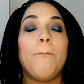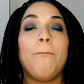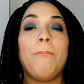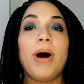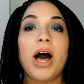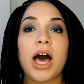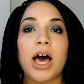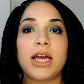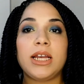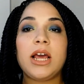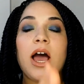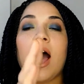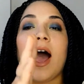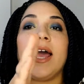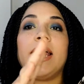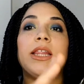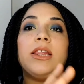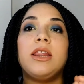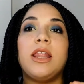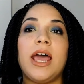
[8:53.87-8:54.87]
But
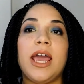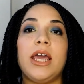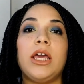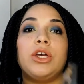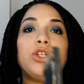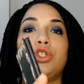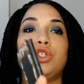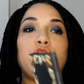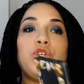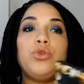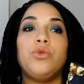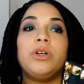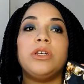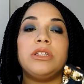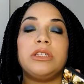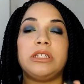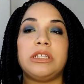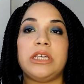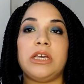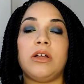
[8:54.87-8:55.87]
I like to
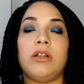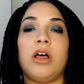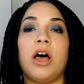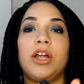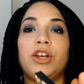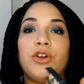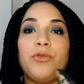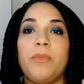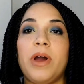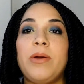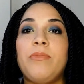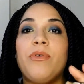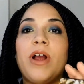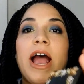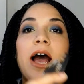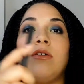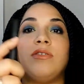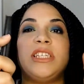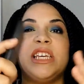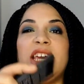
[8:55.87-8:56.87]
conceal under my
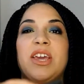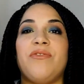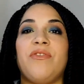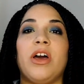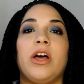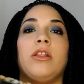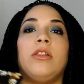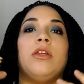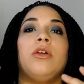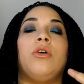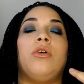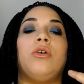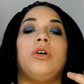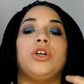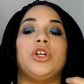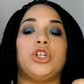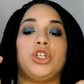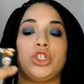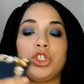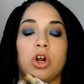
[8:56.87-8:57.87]
brow to give that a little
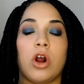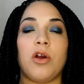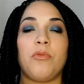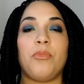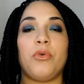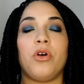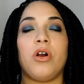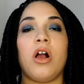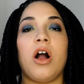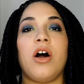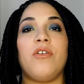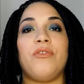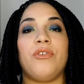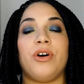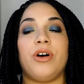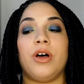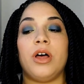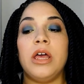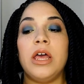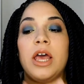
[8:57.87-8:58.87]
sharper of
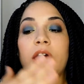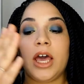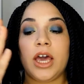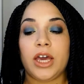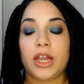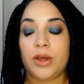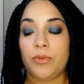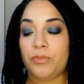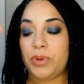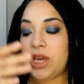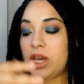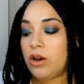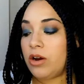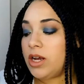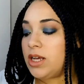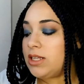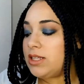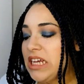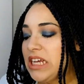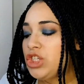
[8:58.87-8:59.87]
an
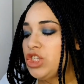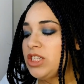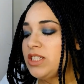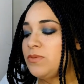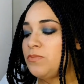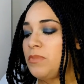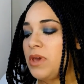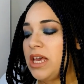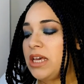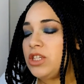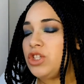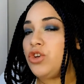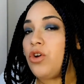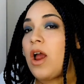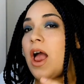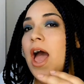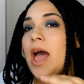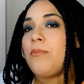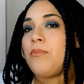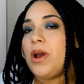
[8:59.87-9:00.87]
appearance. It just makes
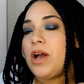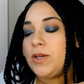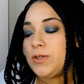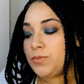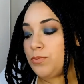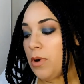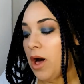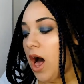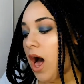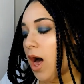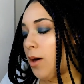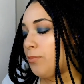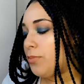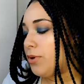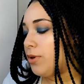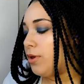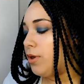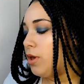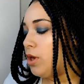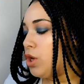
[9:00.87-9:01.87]
your eyebrows pop.
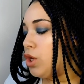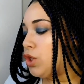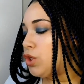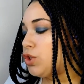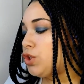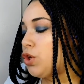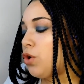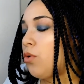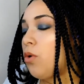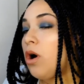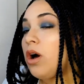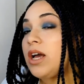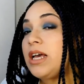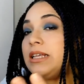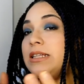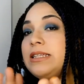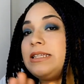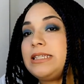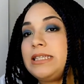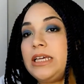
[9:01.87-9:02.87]
So
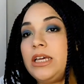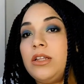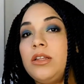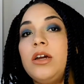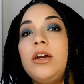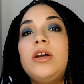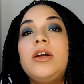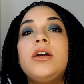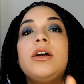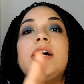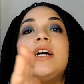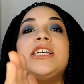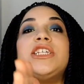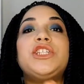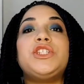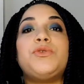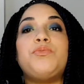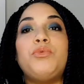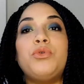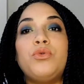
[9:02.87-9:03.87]
concealer, a
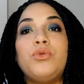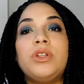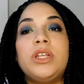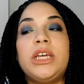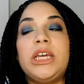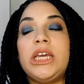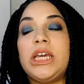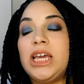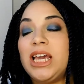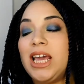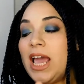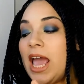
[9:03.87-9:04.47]
spoolie,